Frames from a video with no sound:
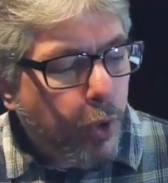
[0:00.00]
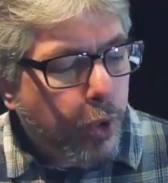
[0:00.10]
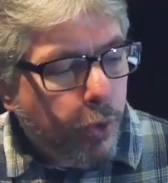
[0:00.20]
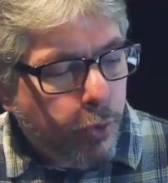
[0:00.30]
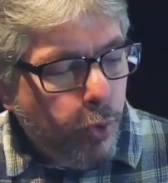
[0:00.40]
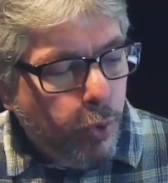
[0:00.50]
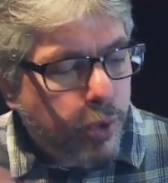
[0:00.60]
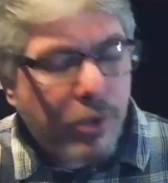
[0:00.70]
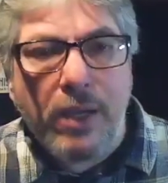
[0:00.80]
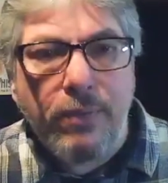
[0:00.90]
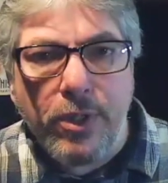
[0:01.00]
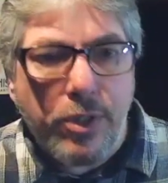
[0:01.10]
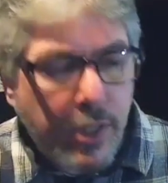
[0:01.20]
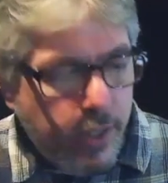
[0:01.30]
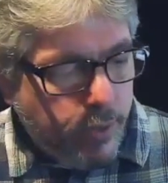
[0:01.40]
cruel savage
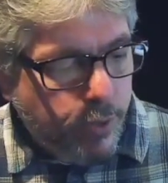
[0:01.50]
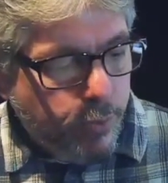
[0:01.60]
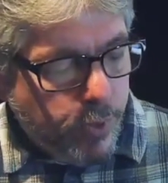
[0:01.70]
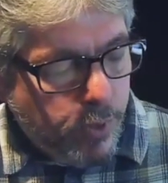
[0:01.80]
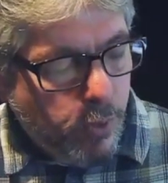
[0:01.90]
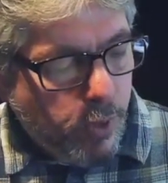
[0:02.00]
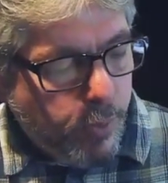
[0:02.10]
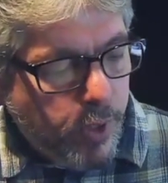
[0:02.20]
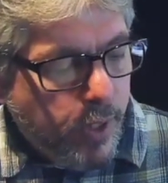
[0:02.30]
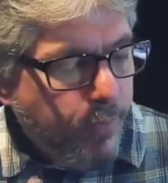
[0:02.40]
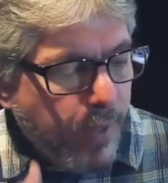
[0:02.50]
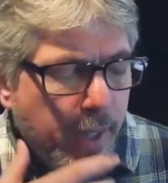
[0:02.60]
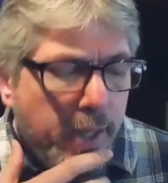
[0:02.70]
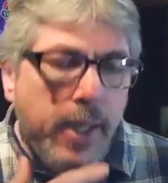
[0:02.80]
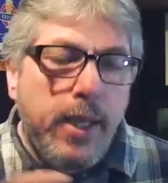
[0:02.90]
dares is what it's talking about there.
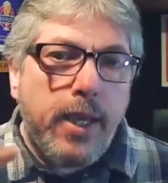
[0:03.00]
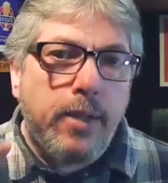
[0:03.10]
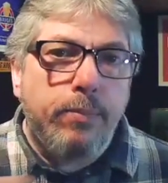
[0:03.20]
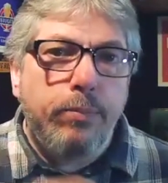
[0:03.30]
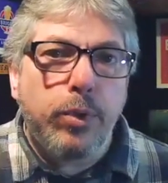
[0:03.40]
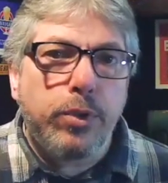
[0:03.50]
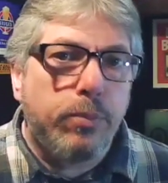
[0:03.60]
And most